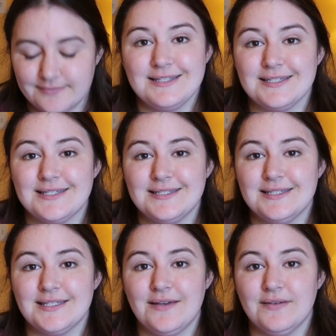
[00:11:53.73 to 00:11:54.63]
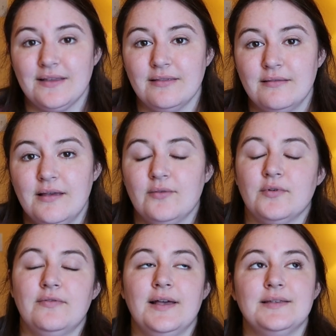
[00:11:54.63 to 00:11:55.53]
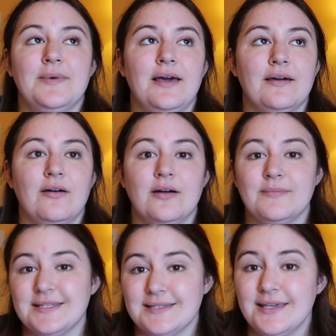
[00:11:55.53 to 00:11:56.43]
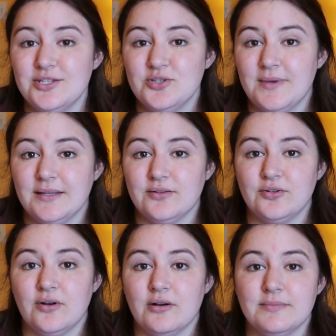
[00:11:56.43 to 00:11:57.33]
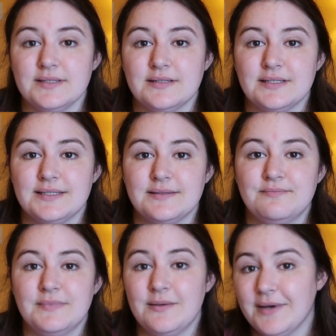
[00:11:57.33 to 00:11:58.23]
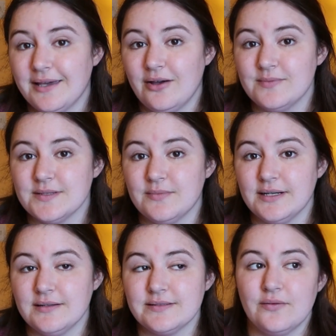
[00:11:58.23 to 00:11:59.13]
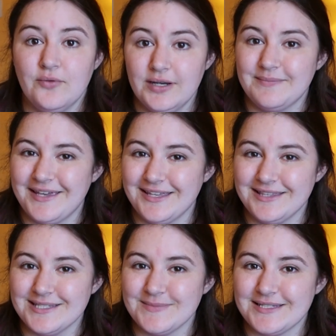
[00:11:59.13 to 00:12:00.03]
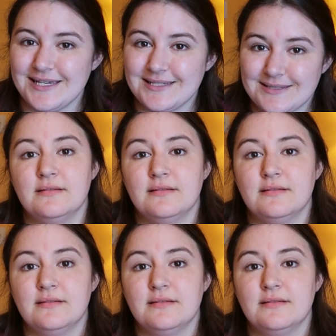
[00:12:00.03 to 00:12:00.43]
67, reflect back on mistakes you made in your art business. It might help someone else avoid making these mistakes.